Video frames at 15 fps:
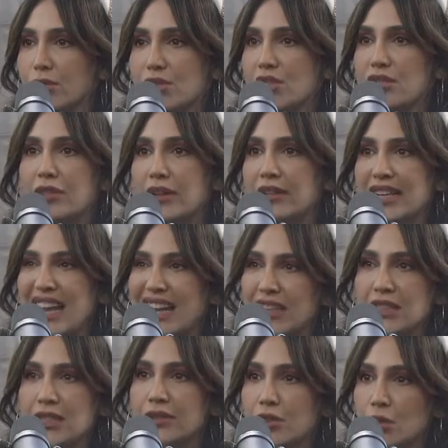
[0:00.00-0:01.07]
was just very
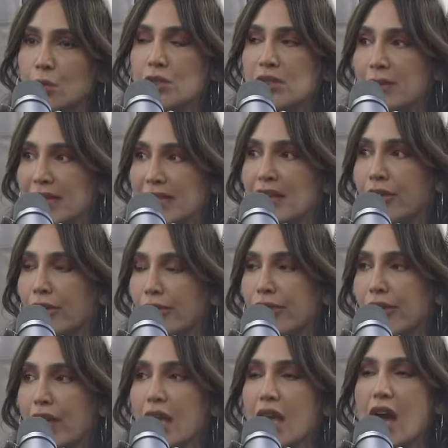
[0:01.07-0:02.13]
negative towards myself.
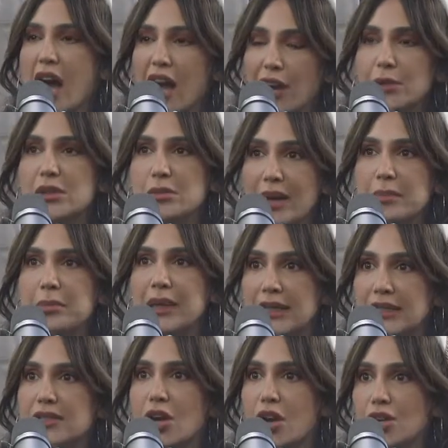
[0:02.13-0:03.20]
I was my
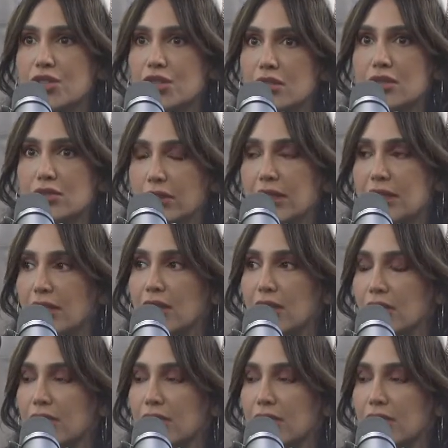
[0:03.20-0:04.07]
biggest, harshest critic.